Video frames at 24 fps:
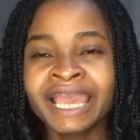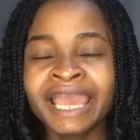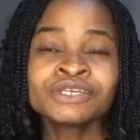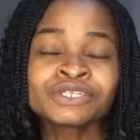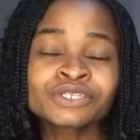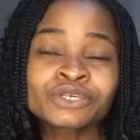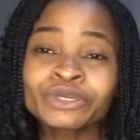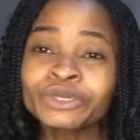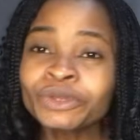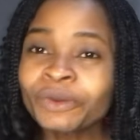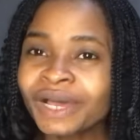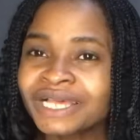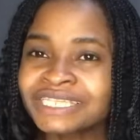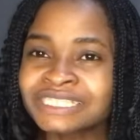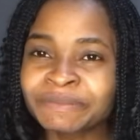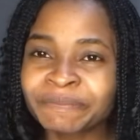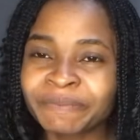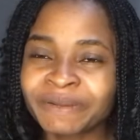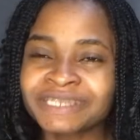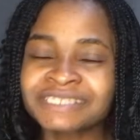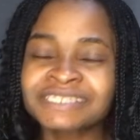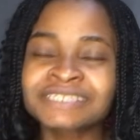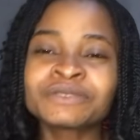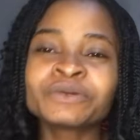So you as the
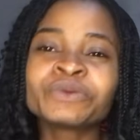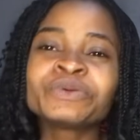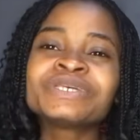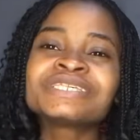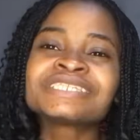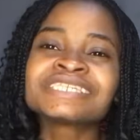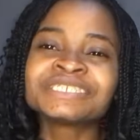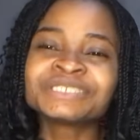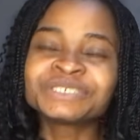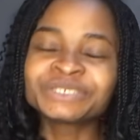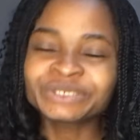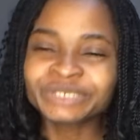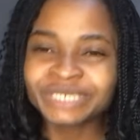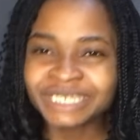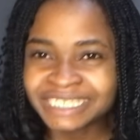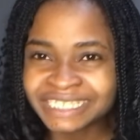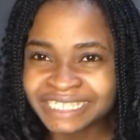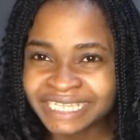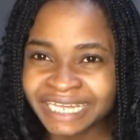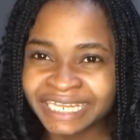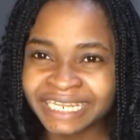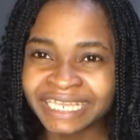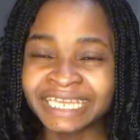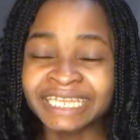person who is
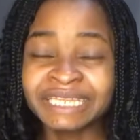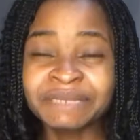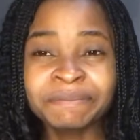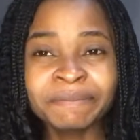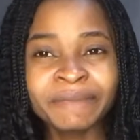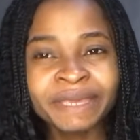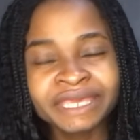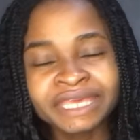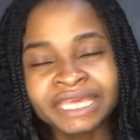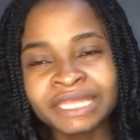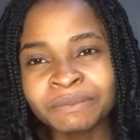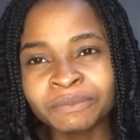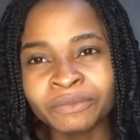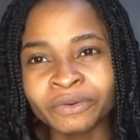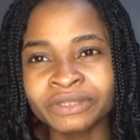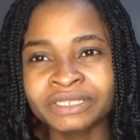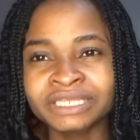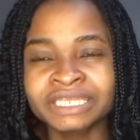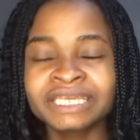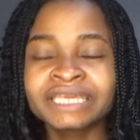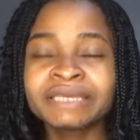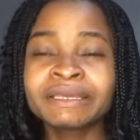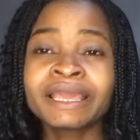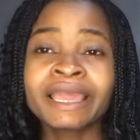interested in making
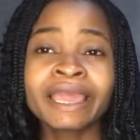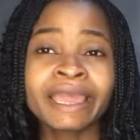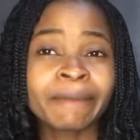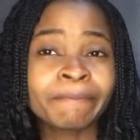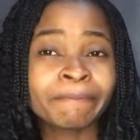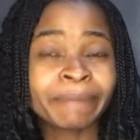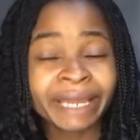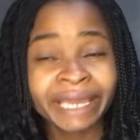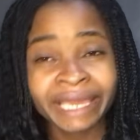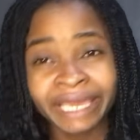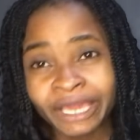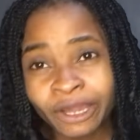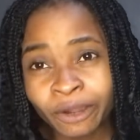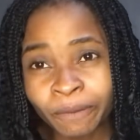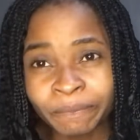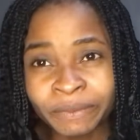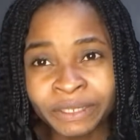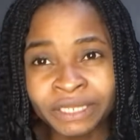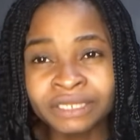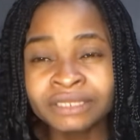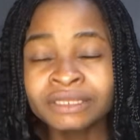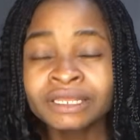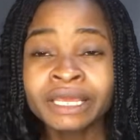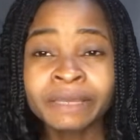money by
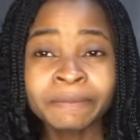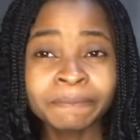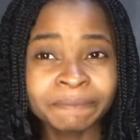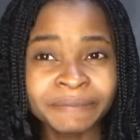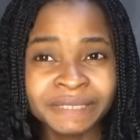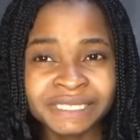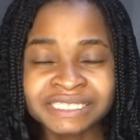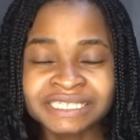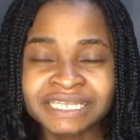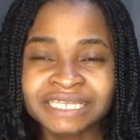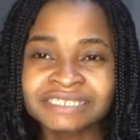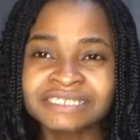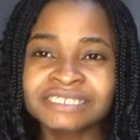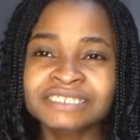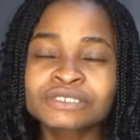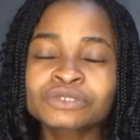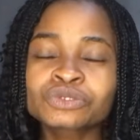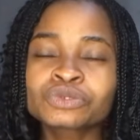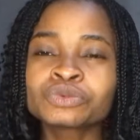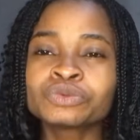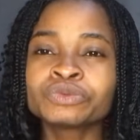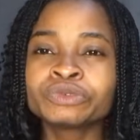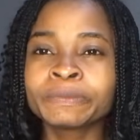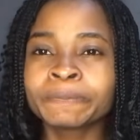helping businesses
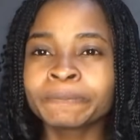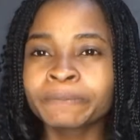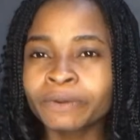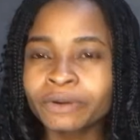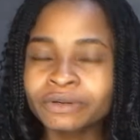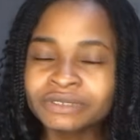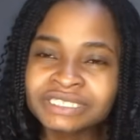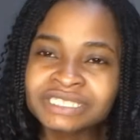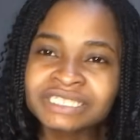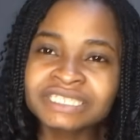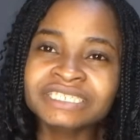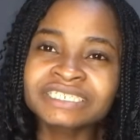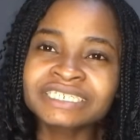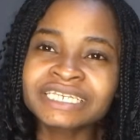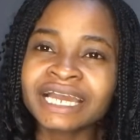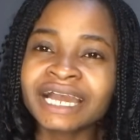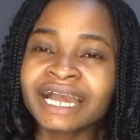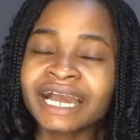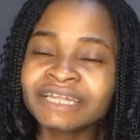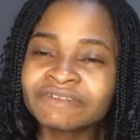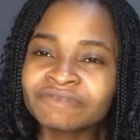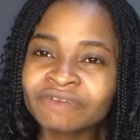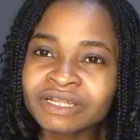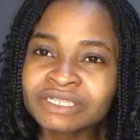to repost their
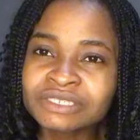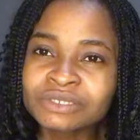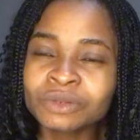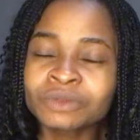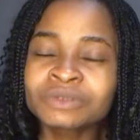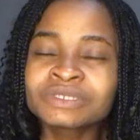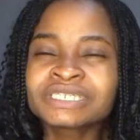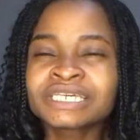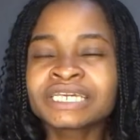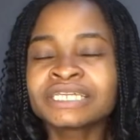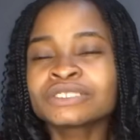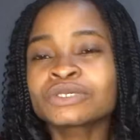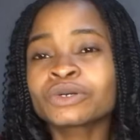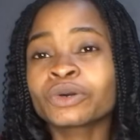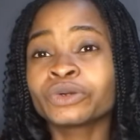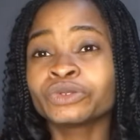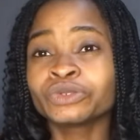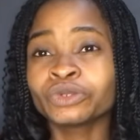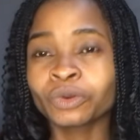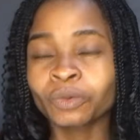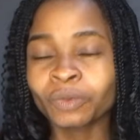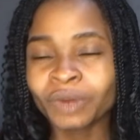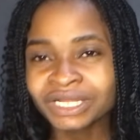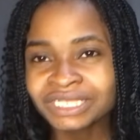advert content on
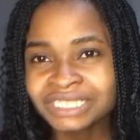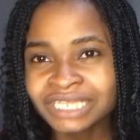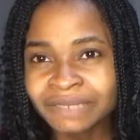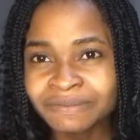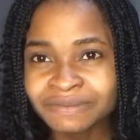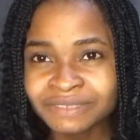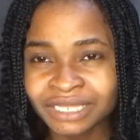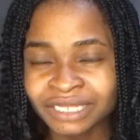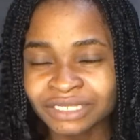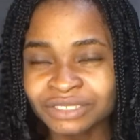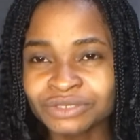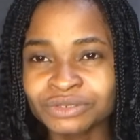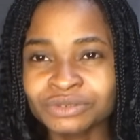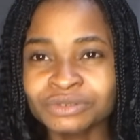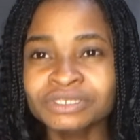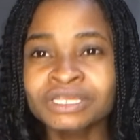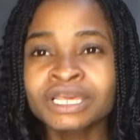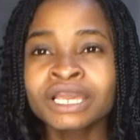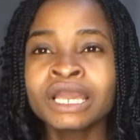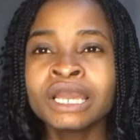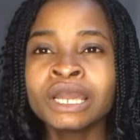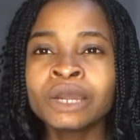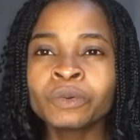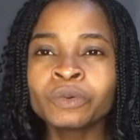your WhatsApp status
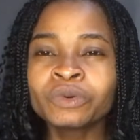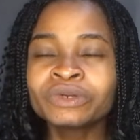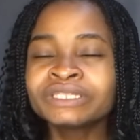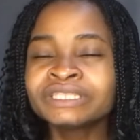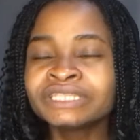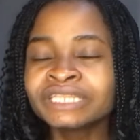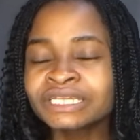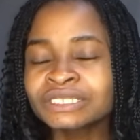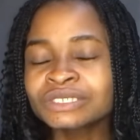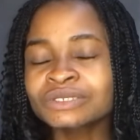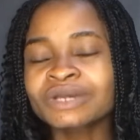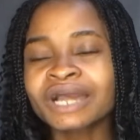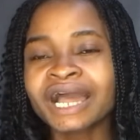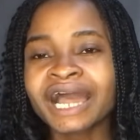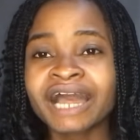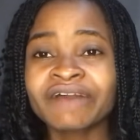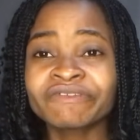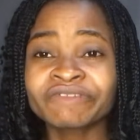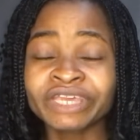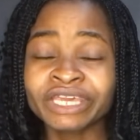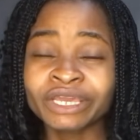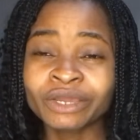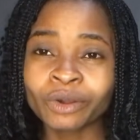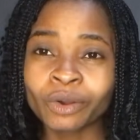would need to
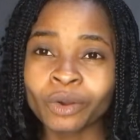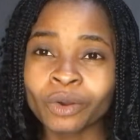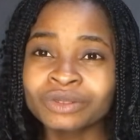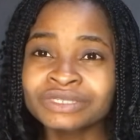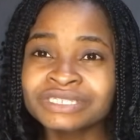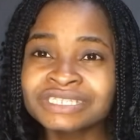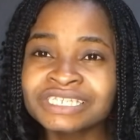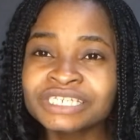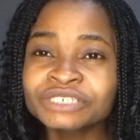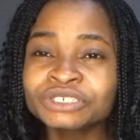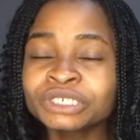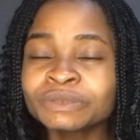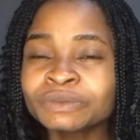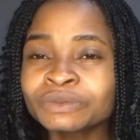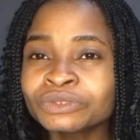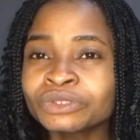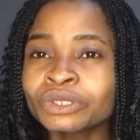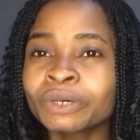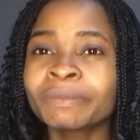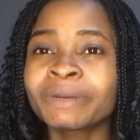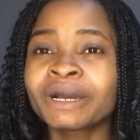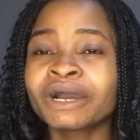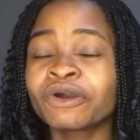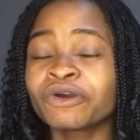have a considerable
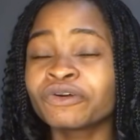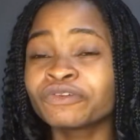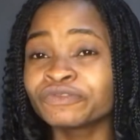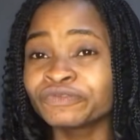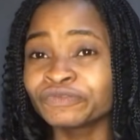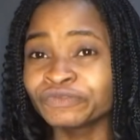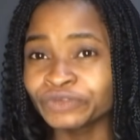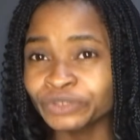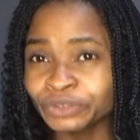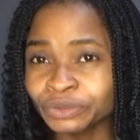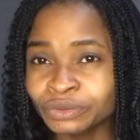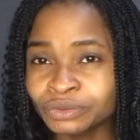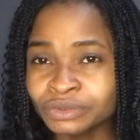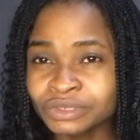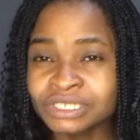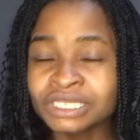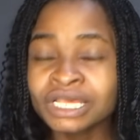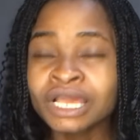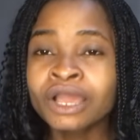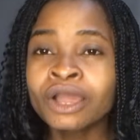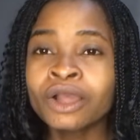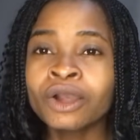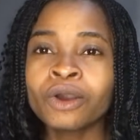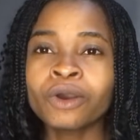number of views
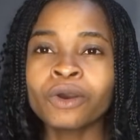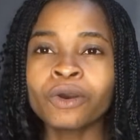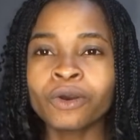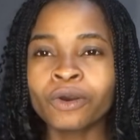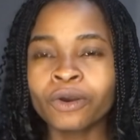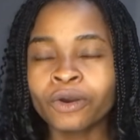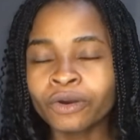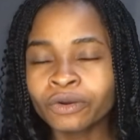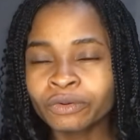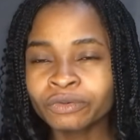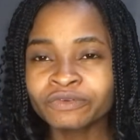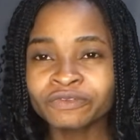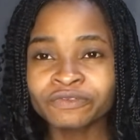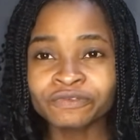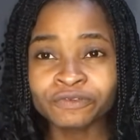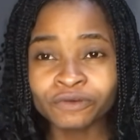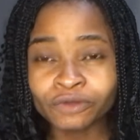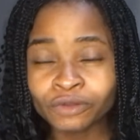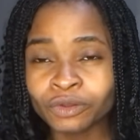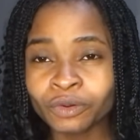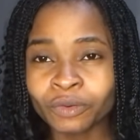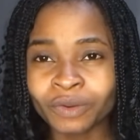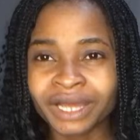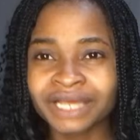or
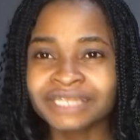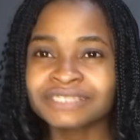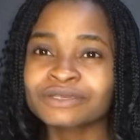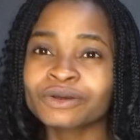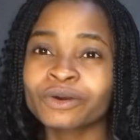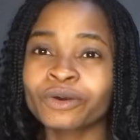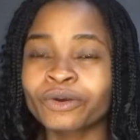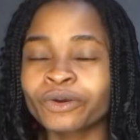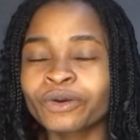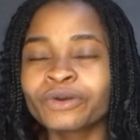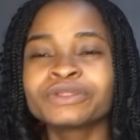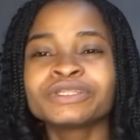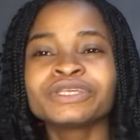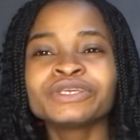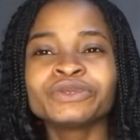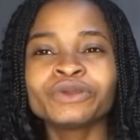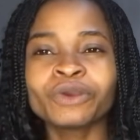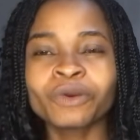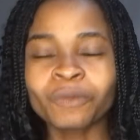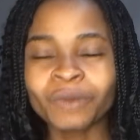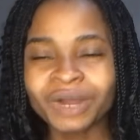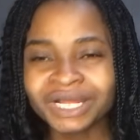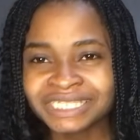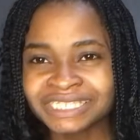followers on
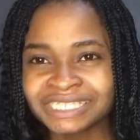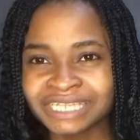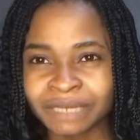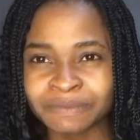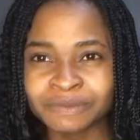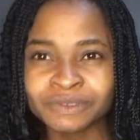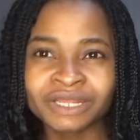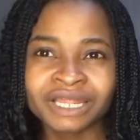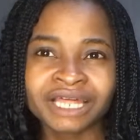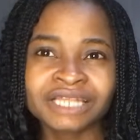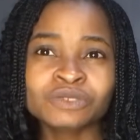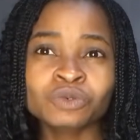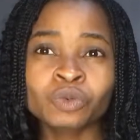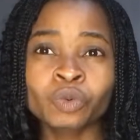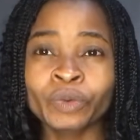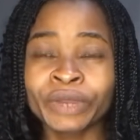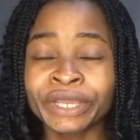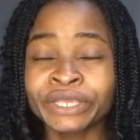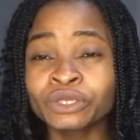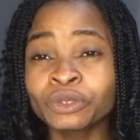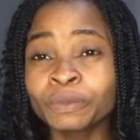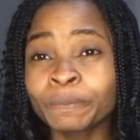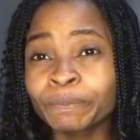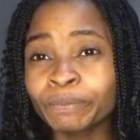your WhatsApp, so that
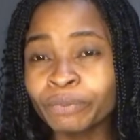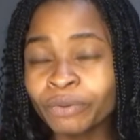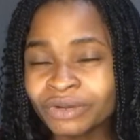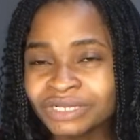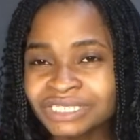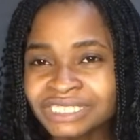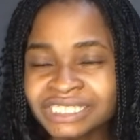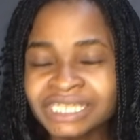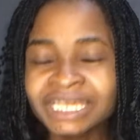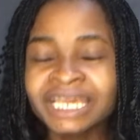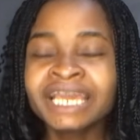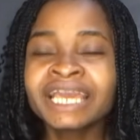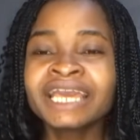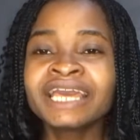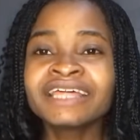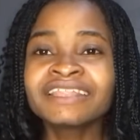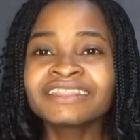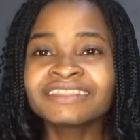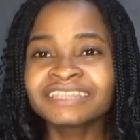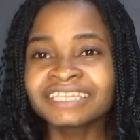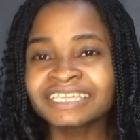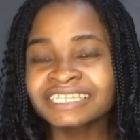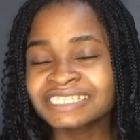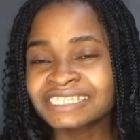when you post
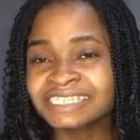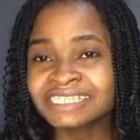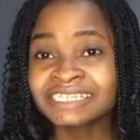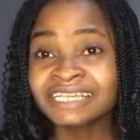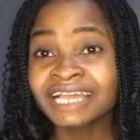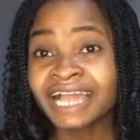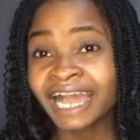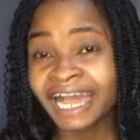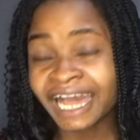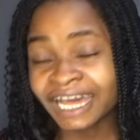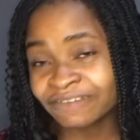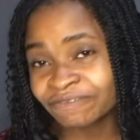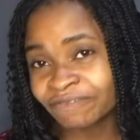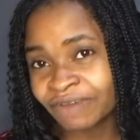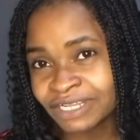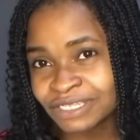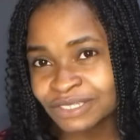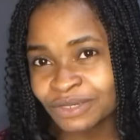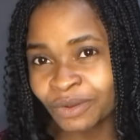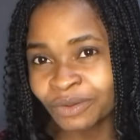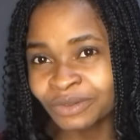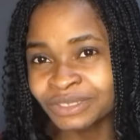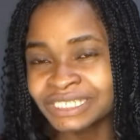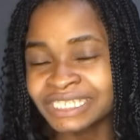this advert
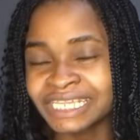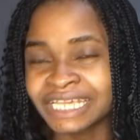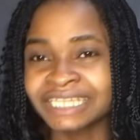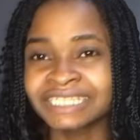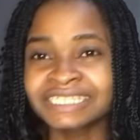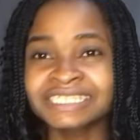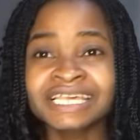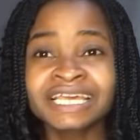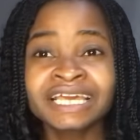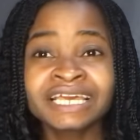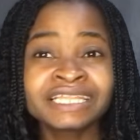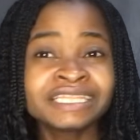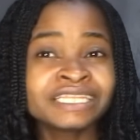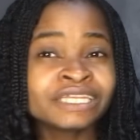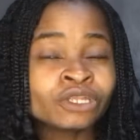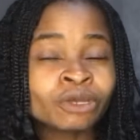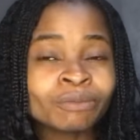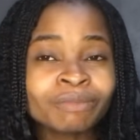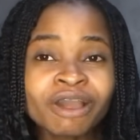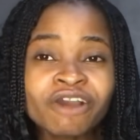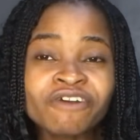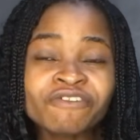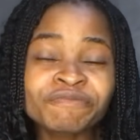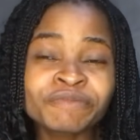content, the
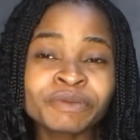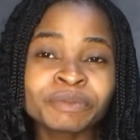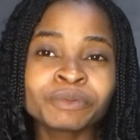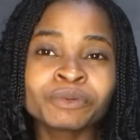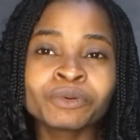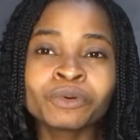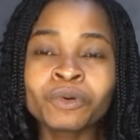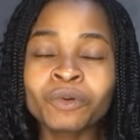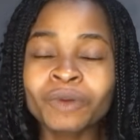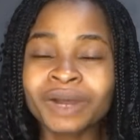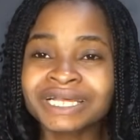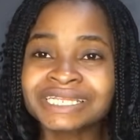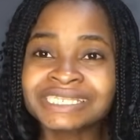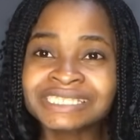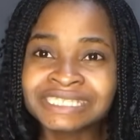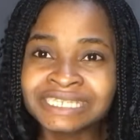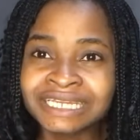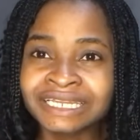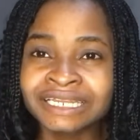number of people who are seeing